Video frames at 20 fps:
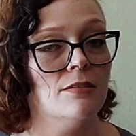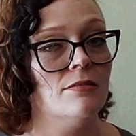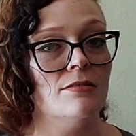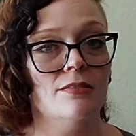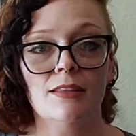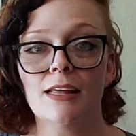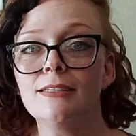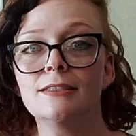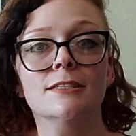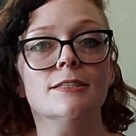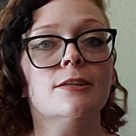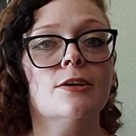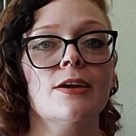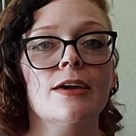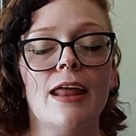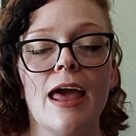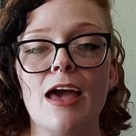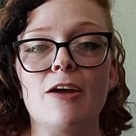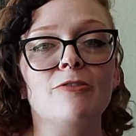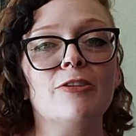Let's look
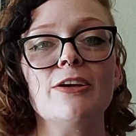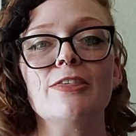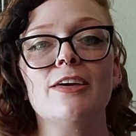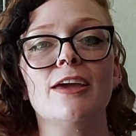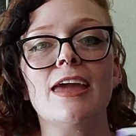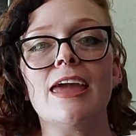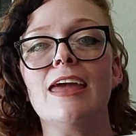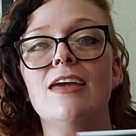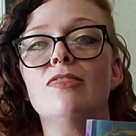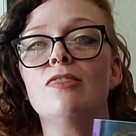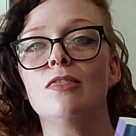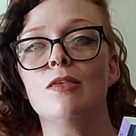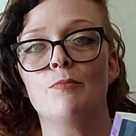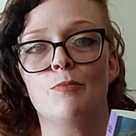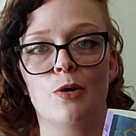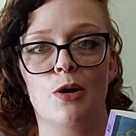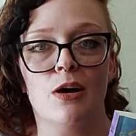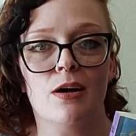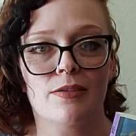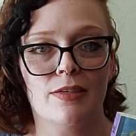at everything in the
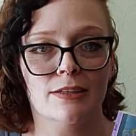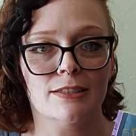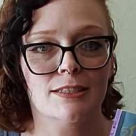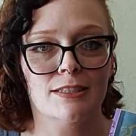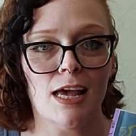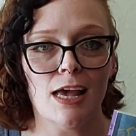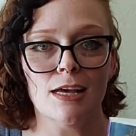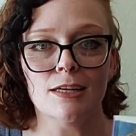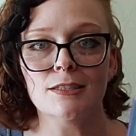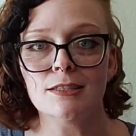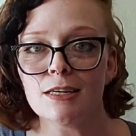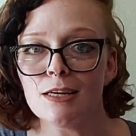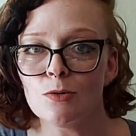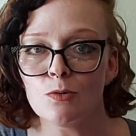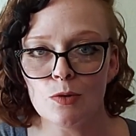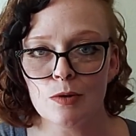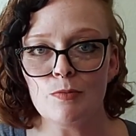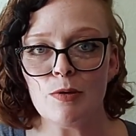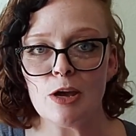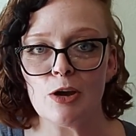book that says
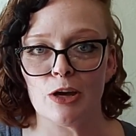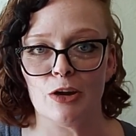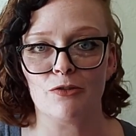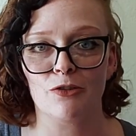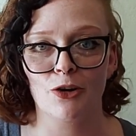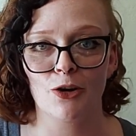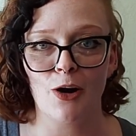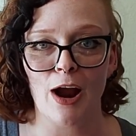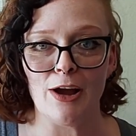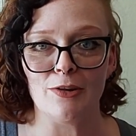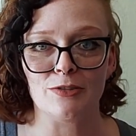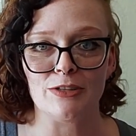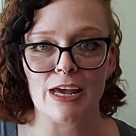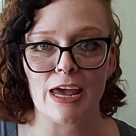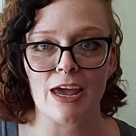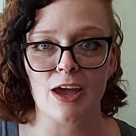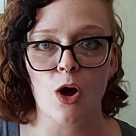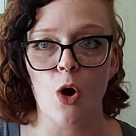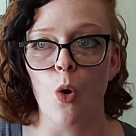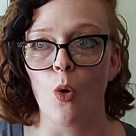would be good for
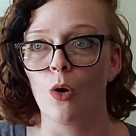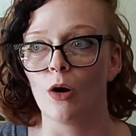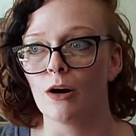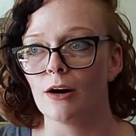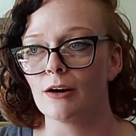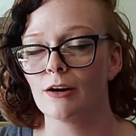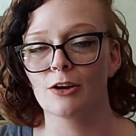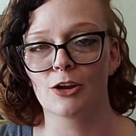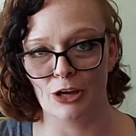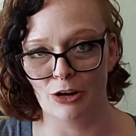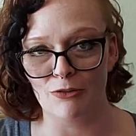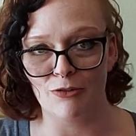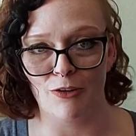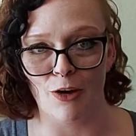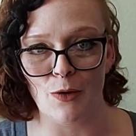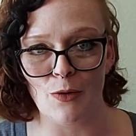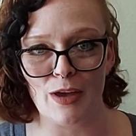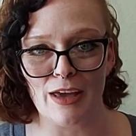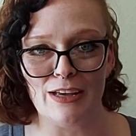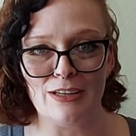grounding or good
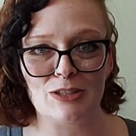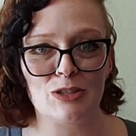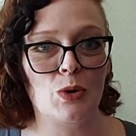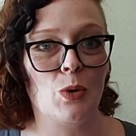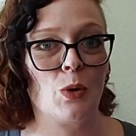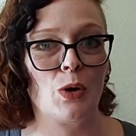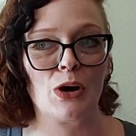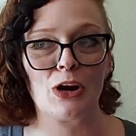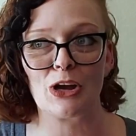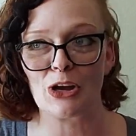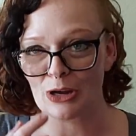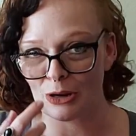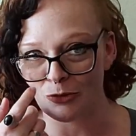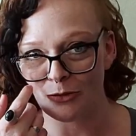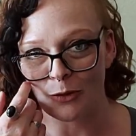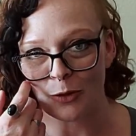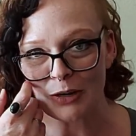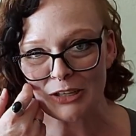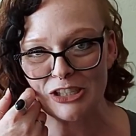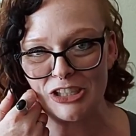focus or good
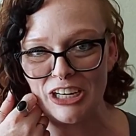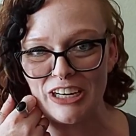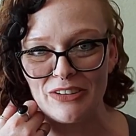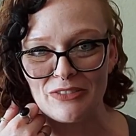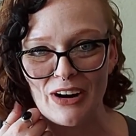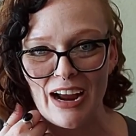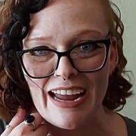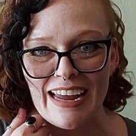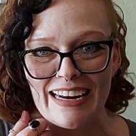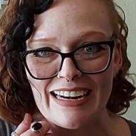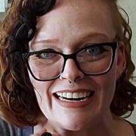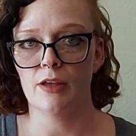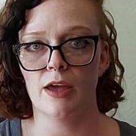fortune, right?